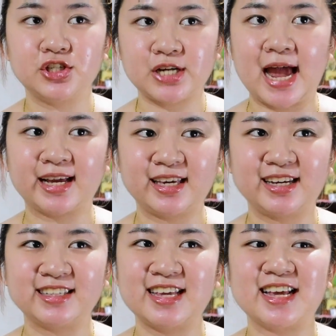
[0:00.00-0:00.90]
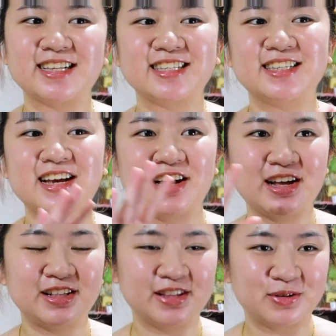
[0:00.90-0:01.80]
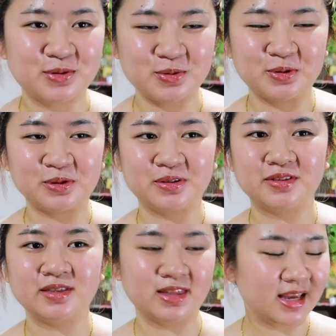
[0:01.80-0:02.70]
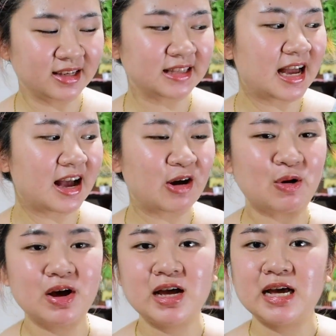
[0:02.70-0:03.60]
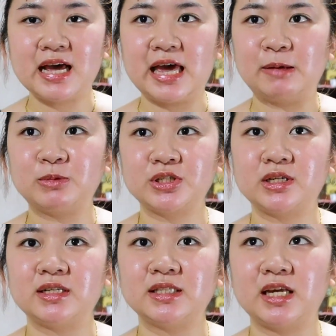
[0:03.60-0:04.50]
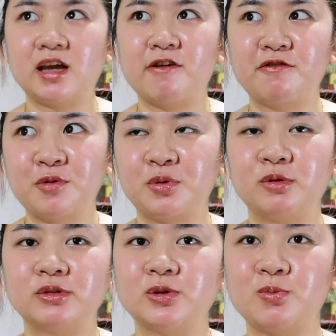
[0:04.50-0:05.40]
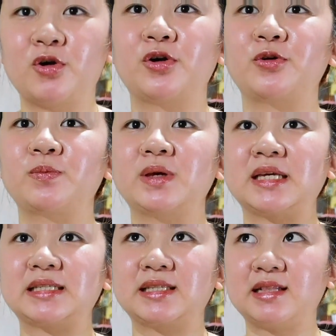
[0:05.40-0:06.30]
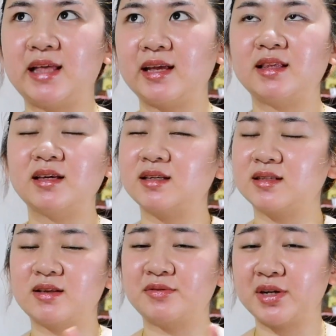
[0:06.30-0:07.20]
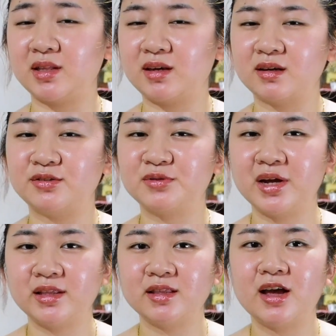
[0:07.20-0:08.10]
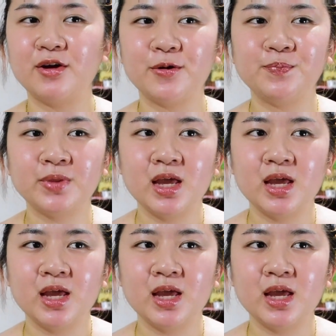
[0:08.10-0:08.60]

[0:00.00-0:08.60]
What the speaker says: Jacket, it's the whole thing now. I'm just gonna take a photo tomorrow because the lighting isn't really good right now,